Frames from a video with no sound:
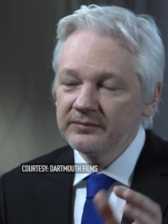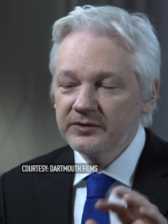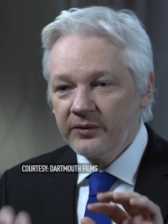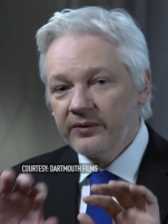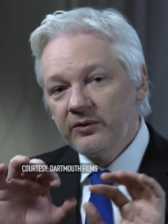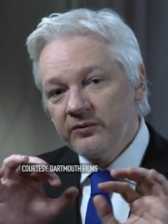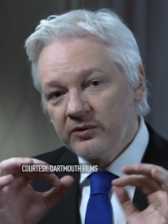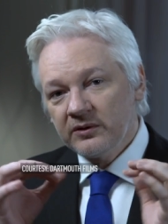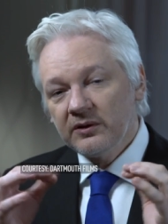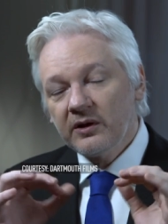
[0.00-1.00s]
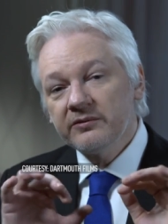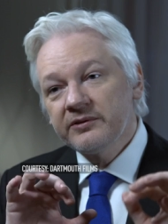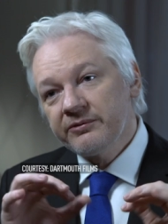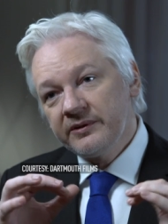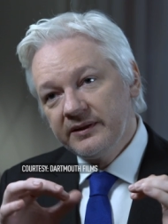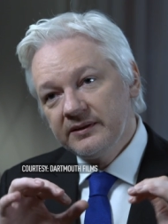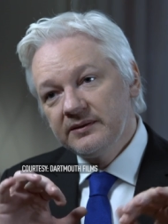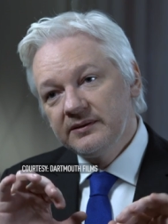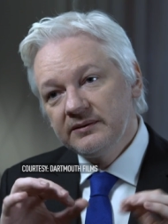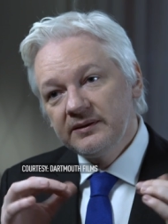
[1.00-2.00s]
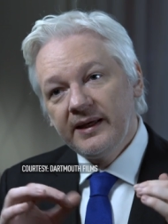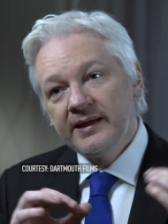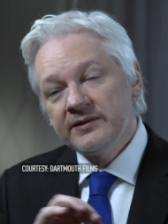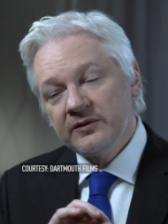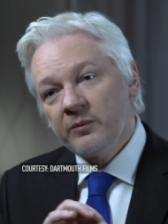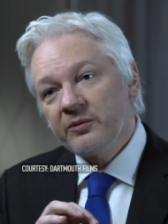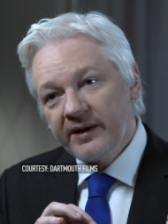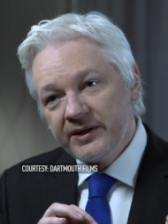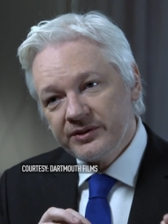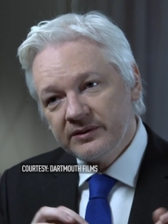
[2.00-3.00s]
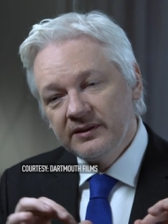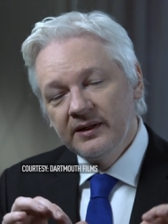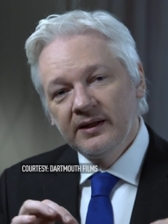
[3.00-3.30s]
so that you've got a lot of different gears in operation,